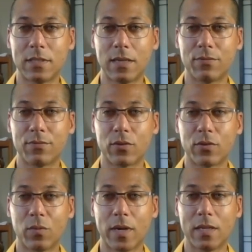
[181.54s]
safe
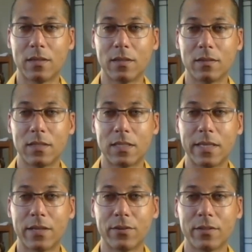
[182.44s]
for everybody to
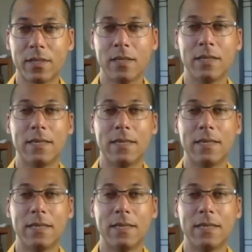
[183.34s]
get together,